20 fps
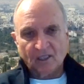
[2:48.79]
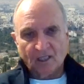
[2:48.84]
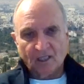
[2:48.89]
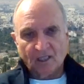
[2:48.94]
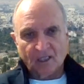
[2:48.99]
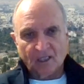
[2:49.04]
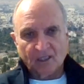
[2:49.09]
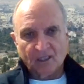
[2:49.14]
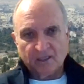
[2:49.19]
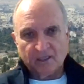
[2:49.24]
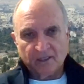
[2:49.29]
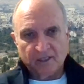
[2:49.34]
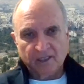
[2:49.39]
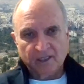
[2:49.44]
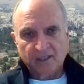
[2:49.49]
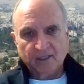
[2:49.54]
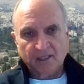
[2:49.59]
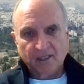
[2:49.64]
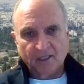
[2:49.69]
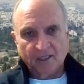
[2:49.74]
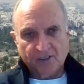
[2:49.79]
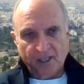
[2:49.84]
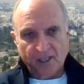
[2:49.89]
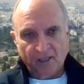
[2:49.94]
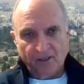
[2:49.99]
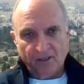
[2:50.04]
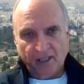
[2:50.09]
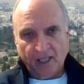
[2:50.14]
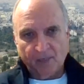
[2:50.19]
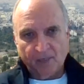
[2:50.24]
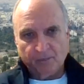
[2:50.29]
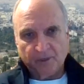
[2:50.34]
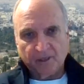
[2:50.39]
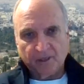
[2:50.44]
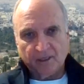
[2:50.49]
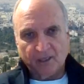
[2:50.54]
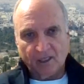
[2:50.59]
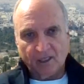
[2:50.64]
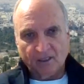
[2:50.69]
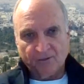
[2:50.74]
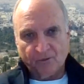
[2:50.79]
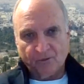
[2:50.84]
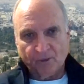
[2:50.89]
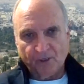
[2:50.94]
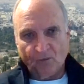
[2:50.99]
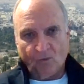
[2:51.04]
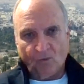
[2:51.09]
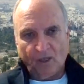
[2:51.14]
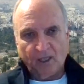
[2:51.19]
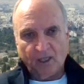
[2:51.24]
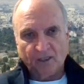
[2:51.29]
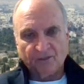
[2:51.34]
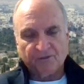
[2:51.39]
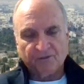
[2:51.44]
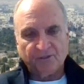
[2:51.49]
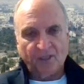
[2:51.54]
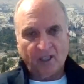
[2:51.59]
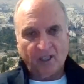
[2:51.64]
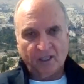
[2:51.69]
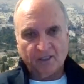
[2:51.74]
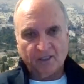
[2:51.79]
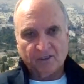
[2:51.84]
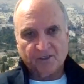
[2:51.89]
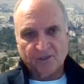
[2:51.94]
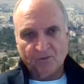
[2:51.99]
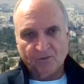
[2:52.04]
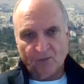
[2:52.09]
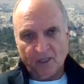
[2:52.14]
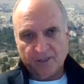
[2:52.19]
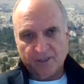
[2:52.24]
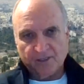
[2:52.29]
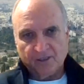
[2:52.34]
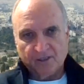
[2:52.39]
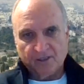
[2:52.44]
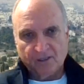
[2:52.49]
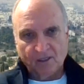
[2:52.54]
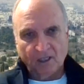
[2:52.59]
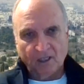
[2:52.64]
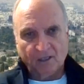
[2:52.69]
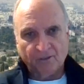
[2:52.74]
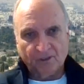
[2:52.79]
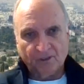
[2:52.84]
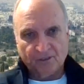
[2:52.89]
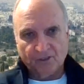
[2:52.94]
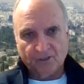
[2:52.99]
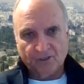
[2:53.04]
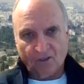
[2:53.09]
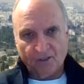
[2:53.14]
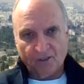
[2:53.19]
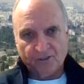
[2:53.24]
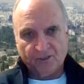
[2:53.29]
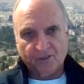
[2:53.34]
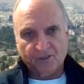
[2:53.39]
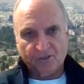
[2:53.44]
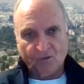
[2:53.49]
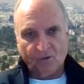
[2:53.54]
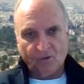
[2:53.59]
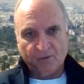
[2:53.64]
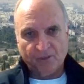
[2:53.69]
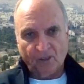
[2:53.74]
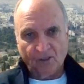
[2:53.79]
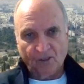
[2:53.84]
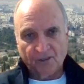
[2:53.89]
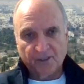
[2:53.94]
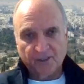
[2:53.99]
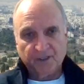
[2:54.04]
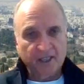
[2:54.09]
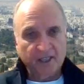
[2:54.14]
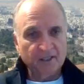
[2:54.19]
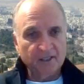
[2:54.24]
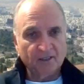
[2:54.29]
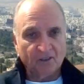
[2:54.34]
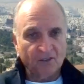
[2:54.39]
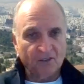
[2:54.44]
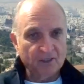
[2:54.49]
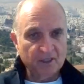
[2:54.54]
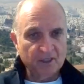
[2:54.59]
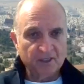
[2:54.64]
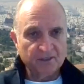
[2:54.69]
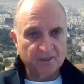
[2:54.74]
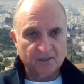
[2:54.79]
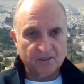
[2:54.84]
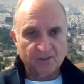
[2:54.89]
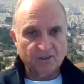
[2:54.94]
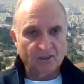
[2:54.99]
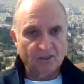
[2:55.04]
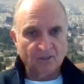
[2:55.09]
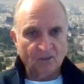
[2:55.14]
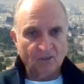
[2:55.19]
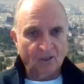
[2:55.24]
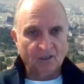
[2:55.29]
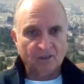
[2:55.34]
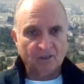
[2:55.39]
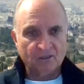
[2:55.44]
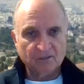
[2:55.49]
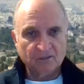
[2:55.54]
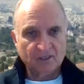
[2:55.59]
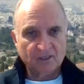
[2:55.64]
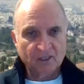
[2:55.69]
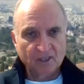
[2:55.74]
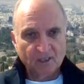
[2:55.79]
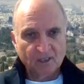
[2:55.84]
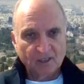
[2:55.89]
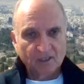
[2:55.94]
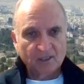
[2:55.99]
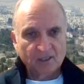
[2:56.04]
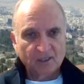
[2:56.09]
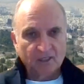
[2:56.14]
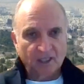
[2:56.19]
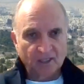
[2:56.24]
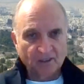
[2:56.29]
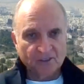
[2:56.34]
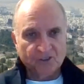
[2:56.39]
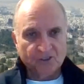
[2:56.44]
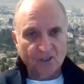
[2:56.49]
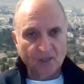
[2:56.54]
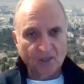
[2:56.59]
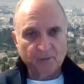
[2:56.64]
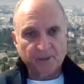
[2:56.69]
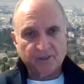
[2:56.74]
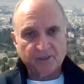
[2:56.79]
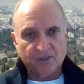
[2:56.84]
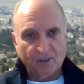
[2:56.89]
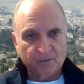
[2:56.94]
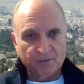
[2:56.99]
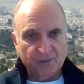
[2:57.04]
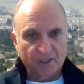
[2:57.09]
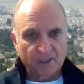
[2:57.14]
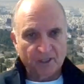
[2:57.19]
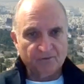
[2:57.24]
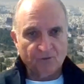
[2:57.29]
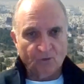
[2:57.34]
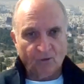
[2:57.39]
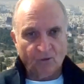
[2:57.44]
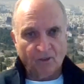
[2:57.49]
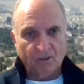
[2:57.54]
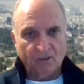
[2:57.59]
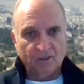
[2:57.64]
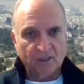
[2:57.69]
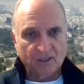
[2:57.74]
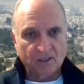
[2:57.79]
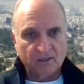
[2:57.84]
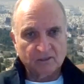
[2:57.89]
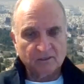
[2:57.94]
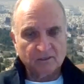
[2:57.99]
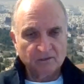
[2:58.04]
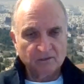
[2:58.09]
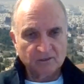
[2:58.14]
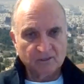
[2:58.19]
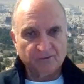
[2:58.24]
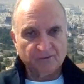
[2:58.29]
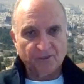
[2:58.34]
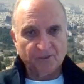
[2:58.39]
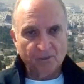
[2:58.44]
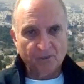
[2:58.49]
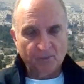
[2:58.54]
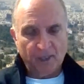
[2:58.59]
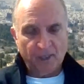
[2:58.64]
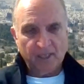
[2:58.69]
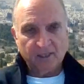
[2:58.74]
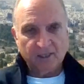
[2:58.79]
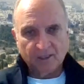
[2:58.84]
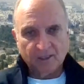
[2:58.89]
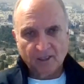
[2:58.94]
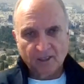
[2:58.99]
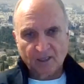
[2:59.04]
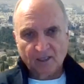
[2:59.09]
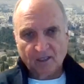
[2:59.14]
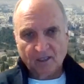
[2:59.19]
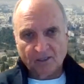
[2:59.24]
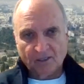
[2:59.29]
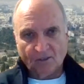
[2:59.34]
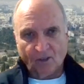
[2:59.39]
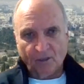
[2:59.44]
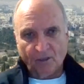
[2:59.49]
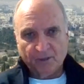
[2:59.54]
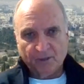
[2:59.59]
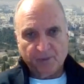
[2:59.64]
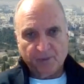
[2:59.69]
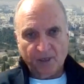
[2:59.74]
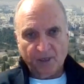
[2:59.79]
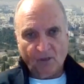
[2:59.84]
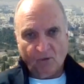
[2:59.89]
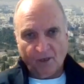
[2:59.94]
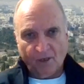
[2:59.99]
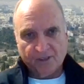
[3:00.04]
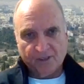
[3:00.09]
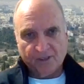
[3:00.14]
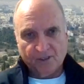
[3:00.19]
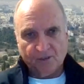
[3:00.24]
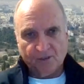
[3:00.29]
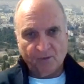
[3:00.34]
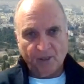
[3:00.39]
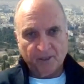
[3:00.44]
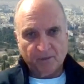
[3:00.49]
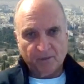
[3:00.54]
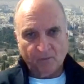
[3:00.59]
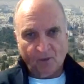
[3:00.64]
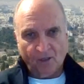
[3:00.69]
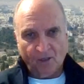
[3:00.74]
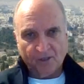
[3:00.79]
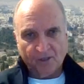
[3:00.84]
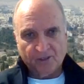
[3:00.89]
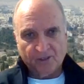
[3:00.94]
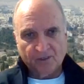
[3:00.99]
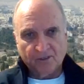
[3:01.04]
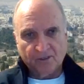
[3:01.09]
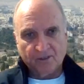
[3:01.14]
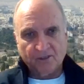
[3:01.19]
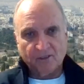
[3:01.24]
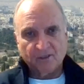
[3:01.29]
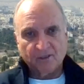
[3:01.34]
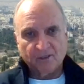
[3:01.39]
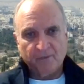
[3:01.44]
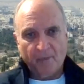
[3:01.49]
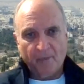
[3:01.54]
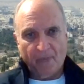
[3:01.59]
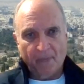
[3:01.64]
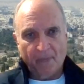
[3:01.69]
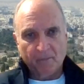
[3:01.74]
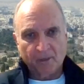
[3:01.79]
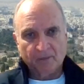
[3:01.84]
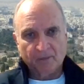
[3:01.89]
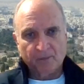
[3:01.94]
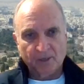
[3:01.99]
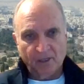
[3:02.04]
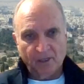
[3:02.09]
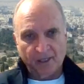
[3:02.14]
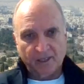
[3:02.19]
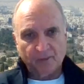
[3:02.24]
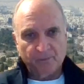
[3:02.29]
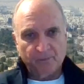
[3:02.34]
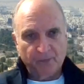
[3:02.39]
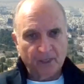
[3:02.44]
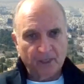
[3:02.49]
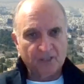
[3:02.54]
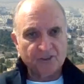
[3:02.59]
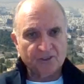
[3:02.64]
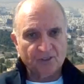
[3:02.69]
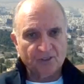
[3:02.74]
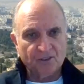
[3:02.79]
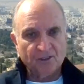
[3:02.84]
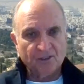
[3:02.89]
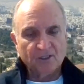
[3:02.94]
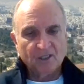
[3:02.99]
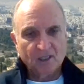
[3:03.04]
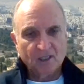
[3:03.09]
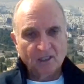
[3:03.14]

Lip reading: It is now happening. California wildfires and rising sea levels and larger storms, all the data are in. This is no longer a legitimate subject for debate. There'll always be questions around the margins, but like a picture,